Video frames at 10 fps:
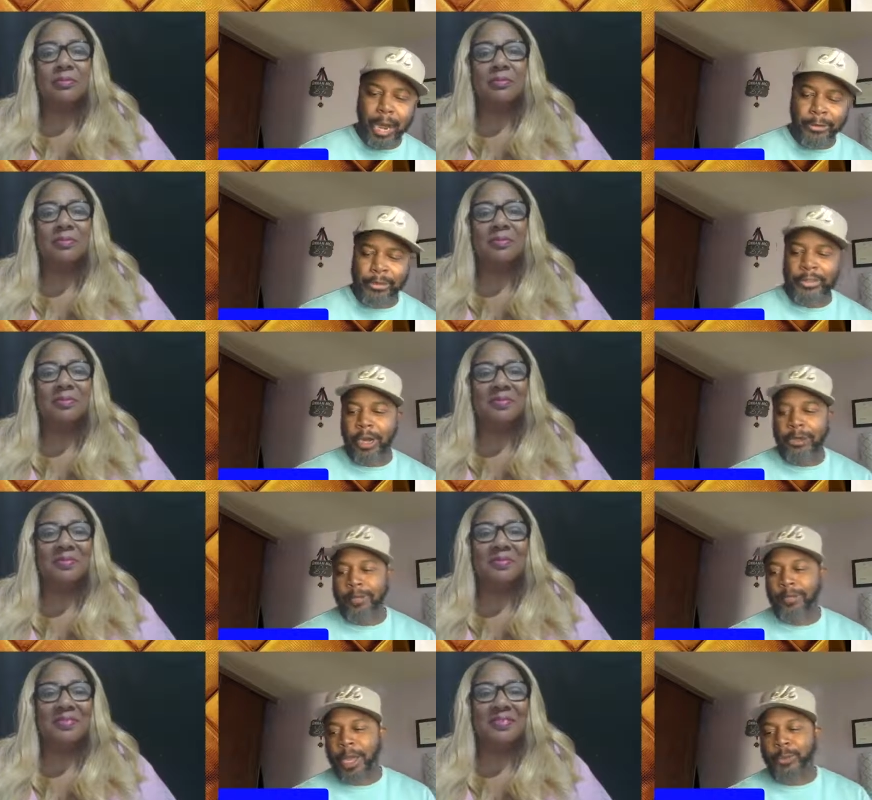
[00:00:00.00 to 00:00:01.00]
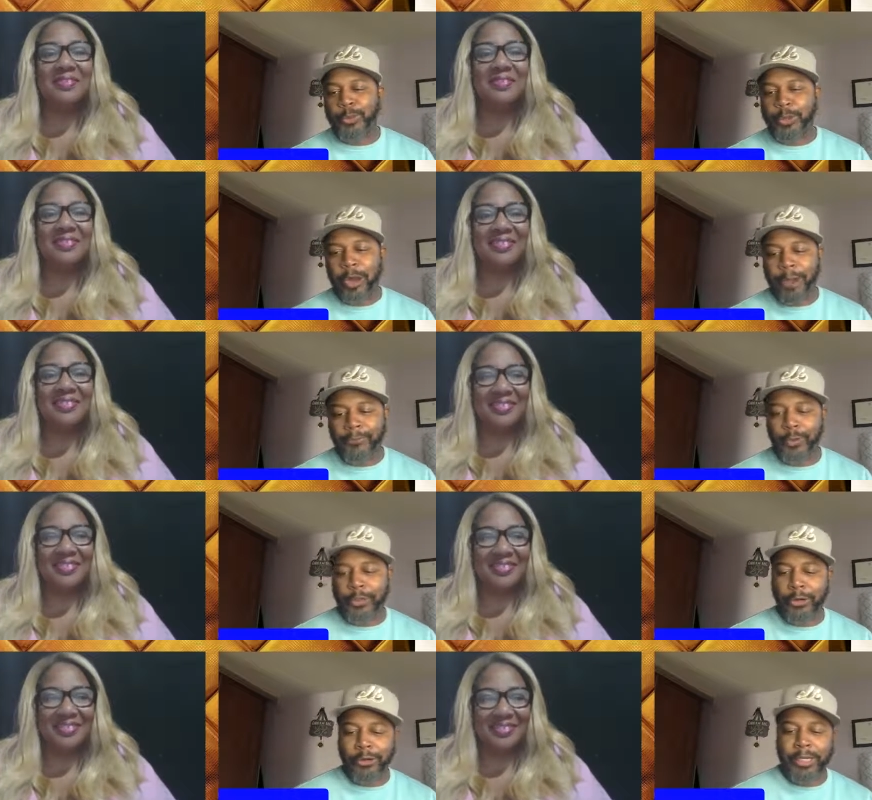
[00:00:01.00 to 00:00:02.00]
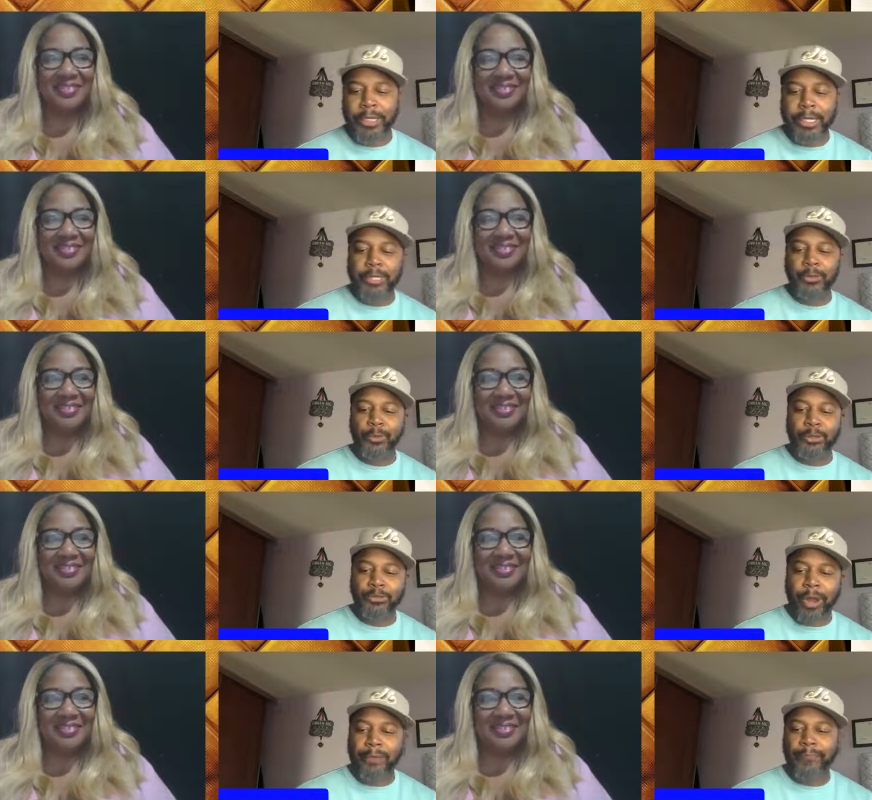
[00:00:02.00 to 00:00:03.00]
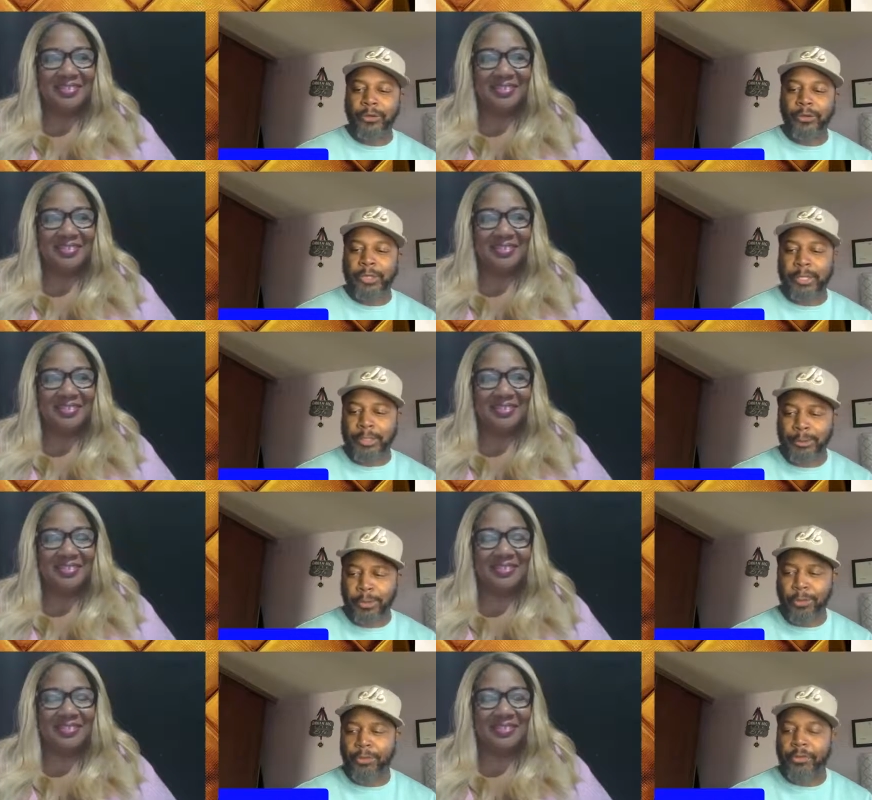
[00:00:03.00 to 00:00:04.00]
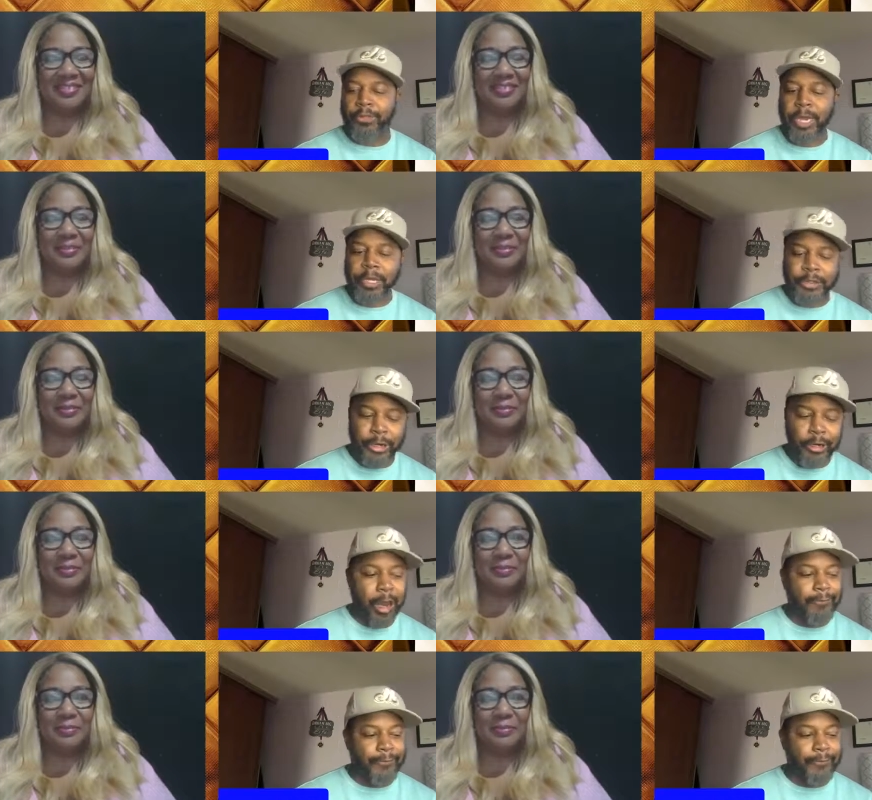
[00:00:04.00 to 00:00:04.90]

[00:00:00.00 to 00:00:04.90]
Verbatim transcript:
Speaker 1: Out of the starting blocks, we are off to an early lead as world travelers and explorers, sharing our